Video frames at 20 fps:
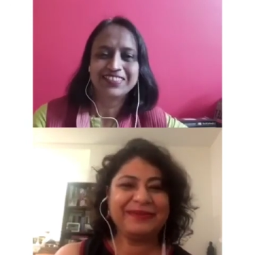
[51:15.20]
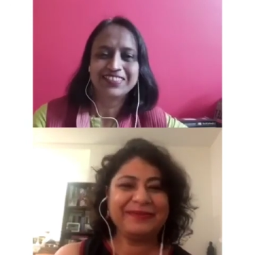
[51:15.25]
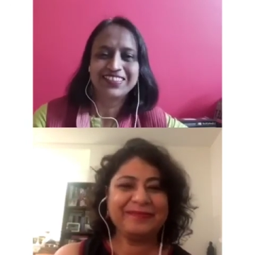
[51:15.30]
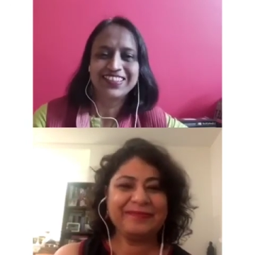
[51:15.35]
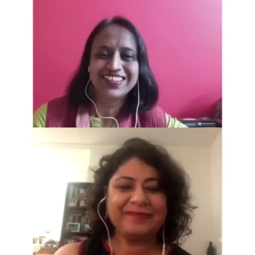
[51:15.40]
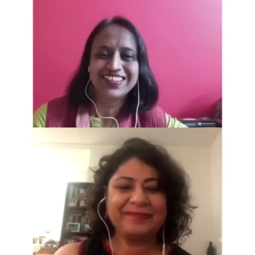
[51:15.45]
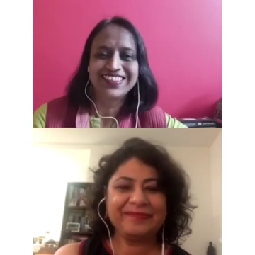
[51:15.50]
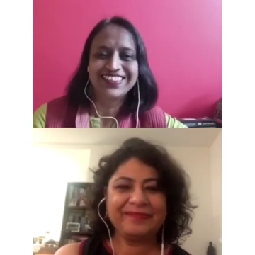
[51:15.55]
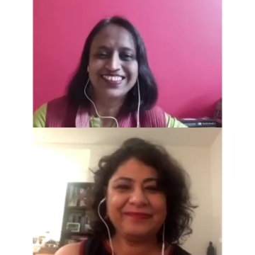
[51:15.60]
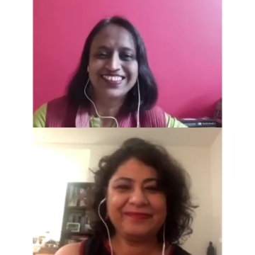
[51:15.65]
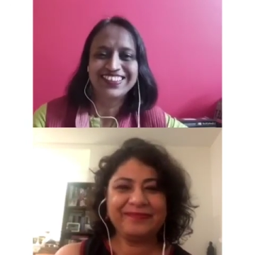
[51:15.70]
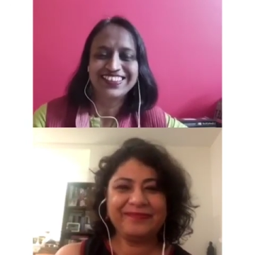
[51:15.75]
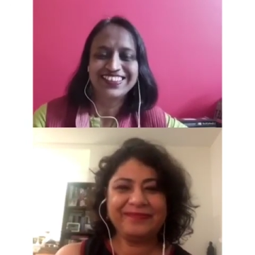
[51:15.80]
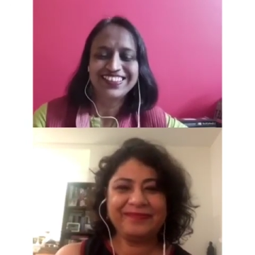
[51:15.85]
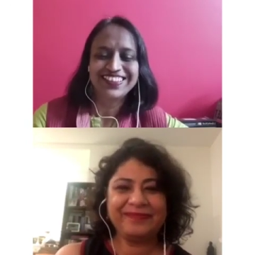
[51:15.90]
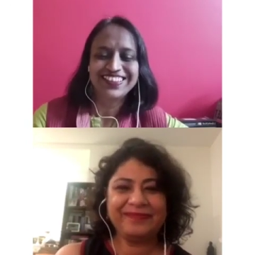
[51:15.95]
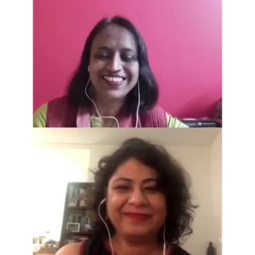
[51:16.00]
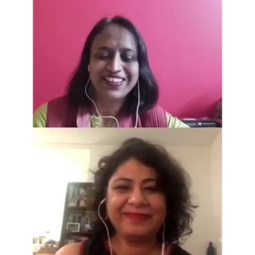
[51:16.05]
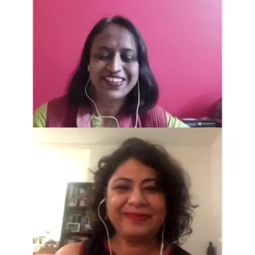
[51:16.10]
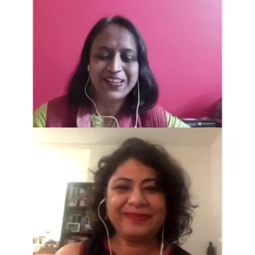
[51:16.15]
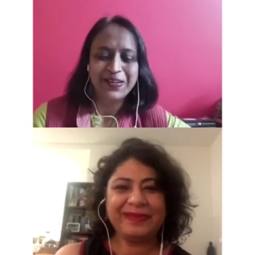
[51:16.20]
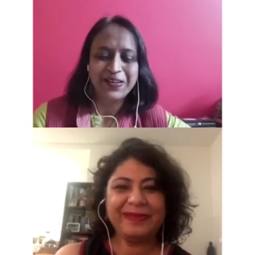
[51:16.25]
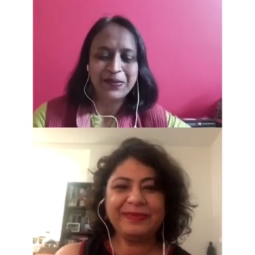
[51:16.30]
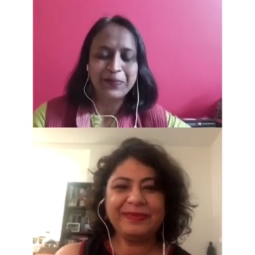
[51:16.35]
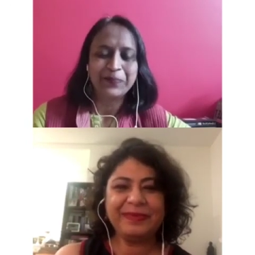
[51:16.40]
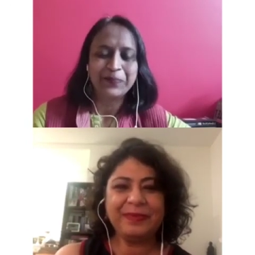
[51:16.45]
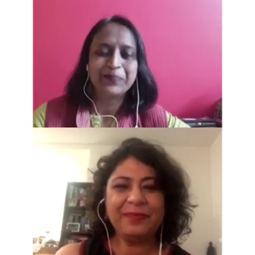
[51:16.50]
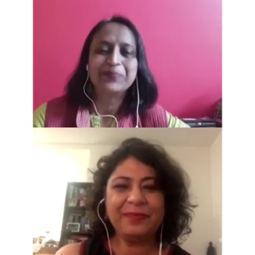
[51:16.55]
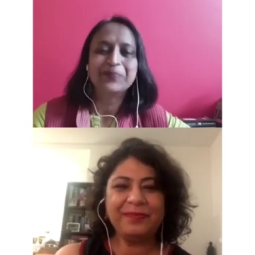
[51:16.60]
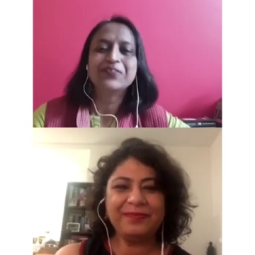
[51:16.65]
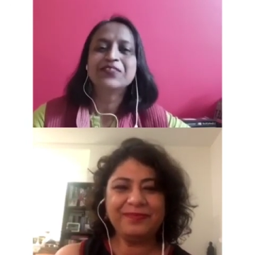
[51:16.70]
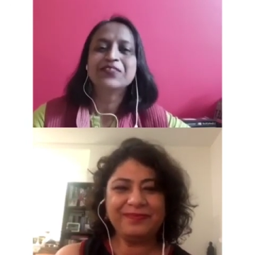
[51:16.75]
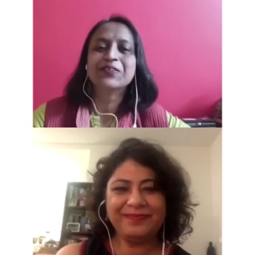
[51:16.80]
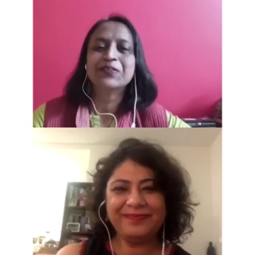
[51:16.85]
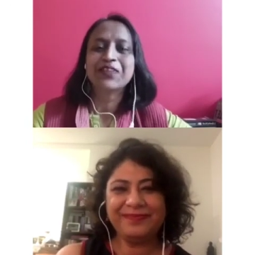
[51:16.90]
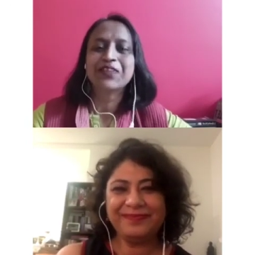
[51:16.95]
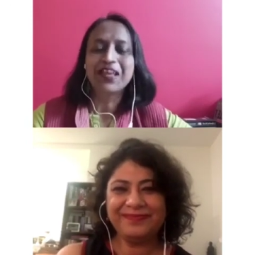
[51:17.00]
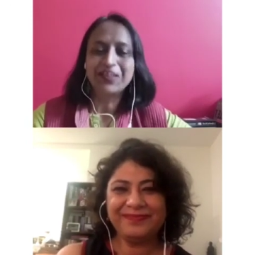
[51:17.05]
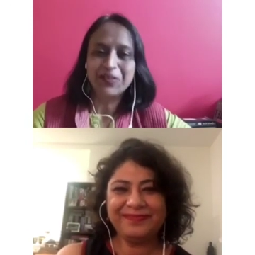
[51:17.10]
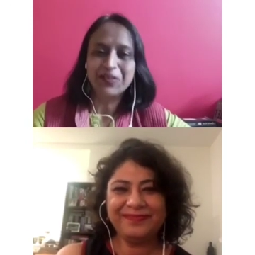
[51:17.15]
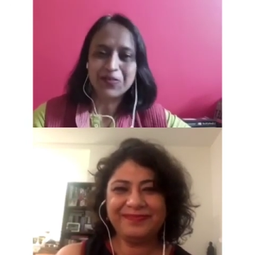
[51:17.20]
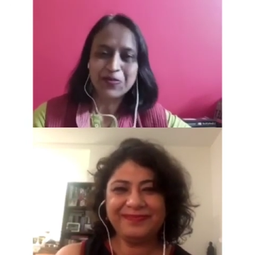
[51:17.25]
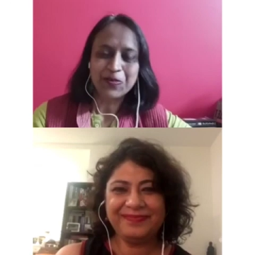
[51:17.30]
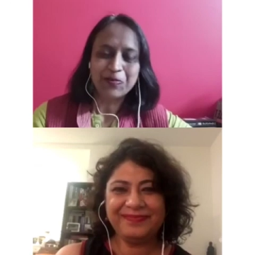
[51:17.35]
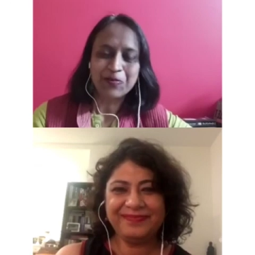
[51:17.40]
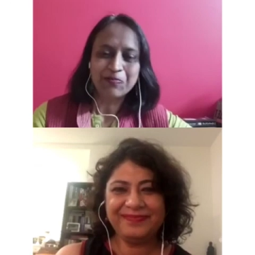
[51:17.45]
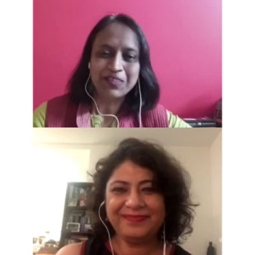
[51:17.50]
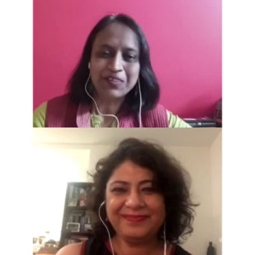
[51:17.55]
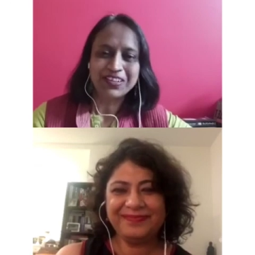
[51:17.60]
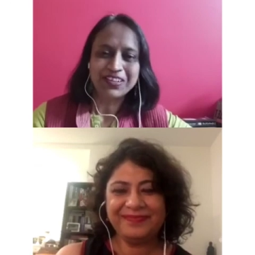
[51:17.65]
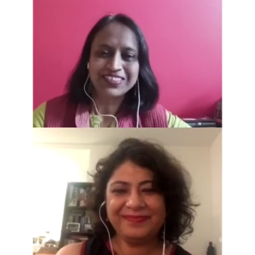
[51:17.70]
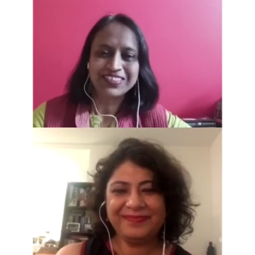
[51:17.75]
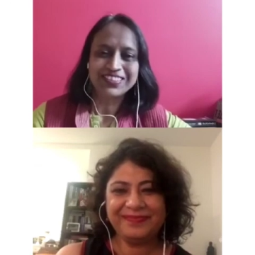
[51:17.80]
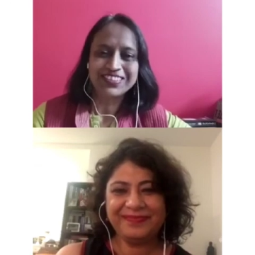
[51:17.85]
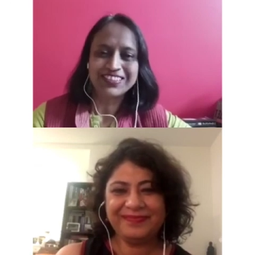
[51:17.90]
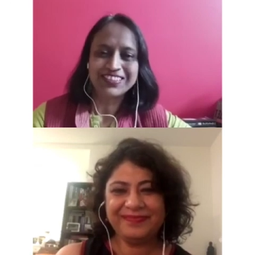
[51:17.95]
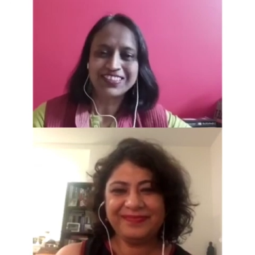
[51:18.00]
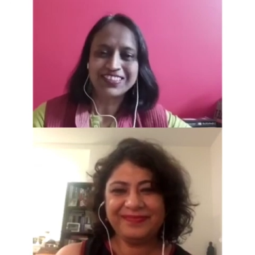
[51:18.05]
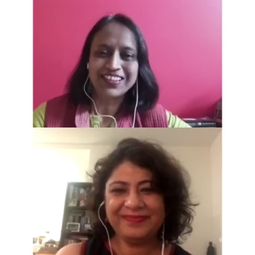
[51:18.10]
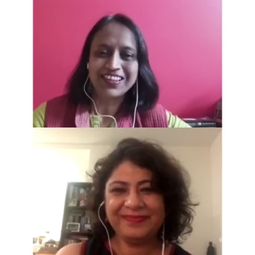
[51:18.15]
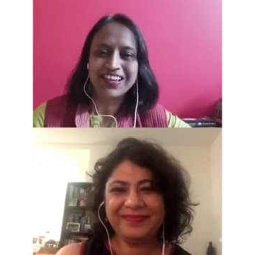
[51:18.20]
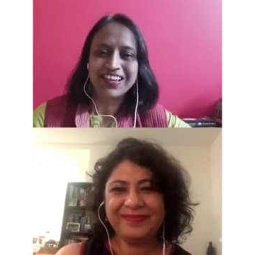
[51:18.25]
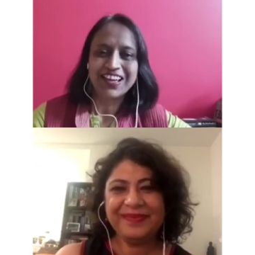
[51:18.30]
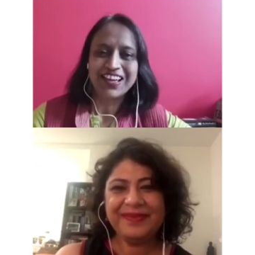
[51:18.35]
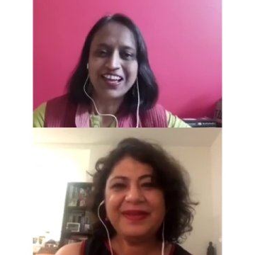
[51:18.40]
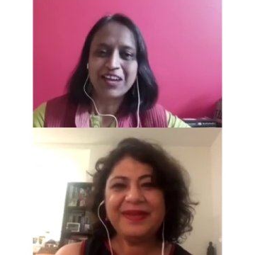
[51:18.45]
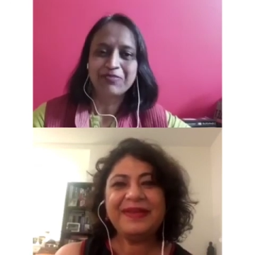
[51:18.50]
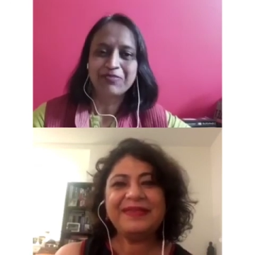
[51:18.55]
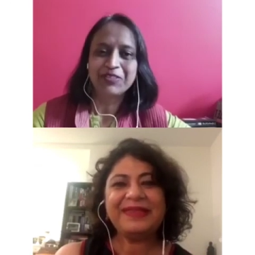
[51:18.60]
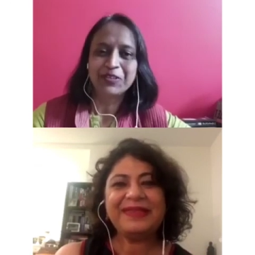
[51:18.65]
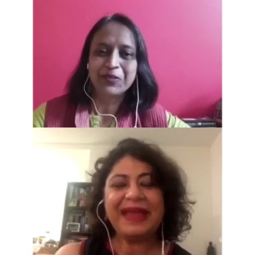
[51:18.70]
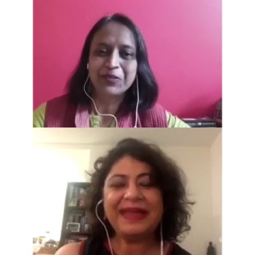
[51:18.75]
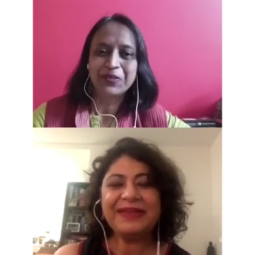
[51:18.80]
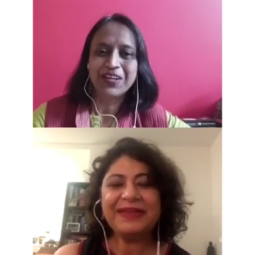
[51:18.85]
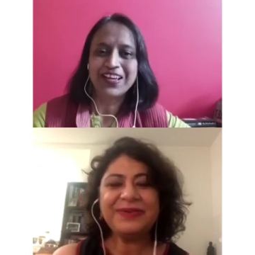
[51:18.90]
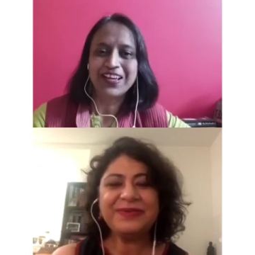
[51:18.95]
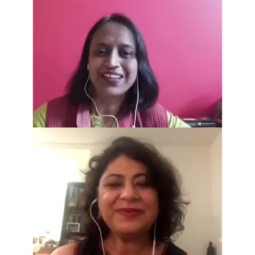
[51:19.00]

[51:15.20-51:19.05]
Speaker 1: yeah the... so thank you so much thank night.